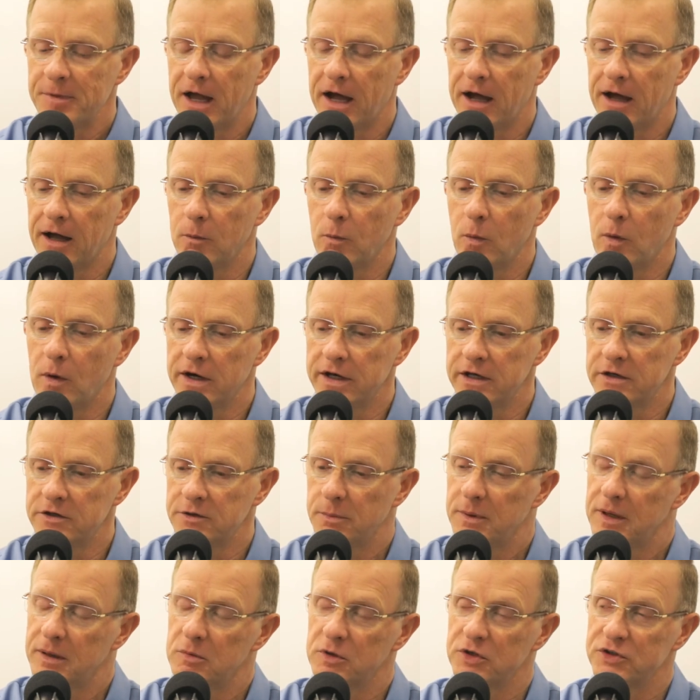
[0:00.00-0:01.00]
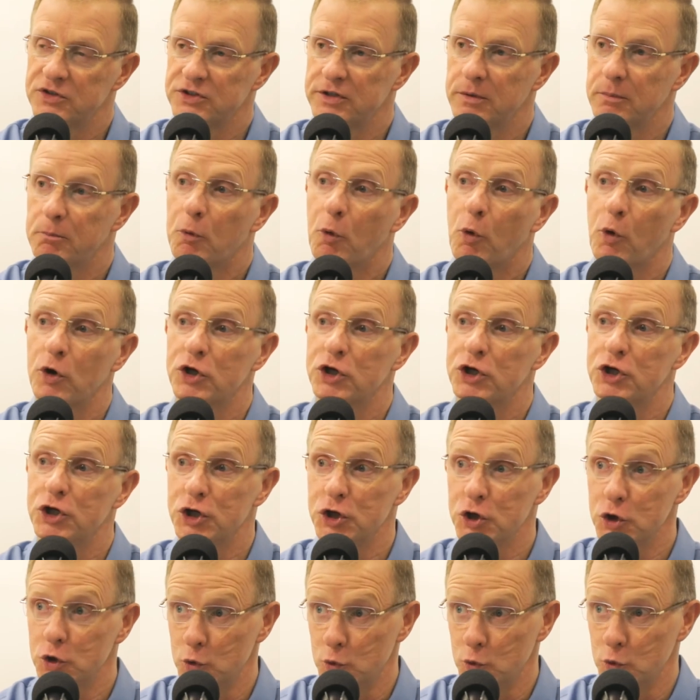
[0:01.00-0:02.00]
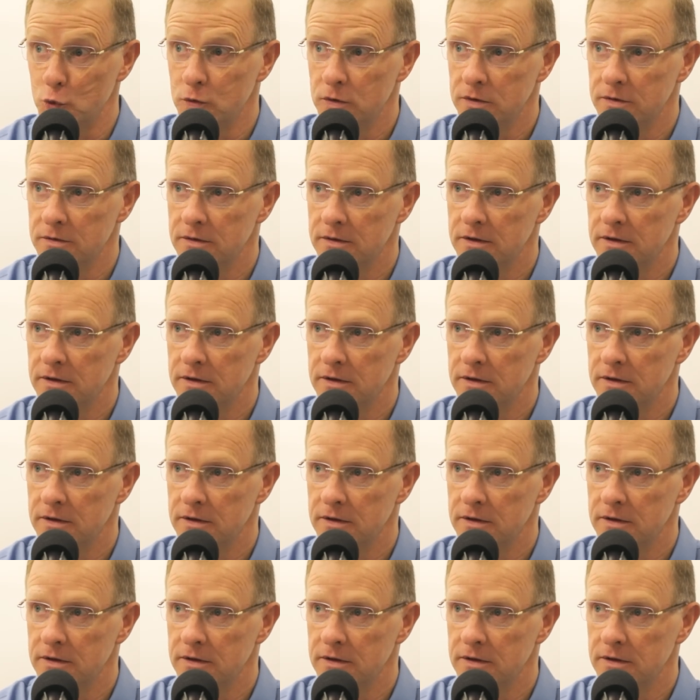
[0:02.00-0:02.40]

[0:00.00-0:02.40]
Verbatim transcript: I wanted to be able to support you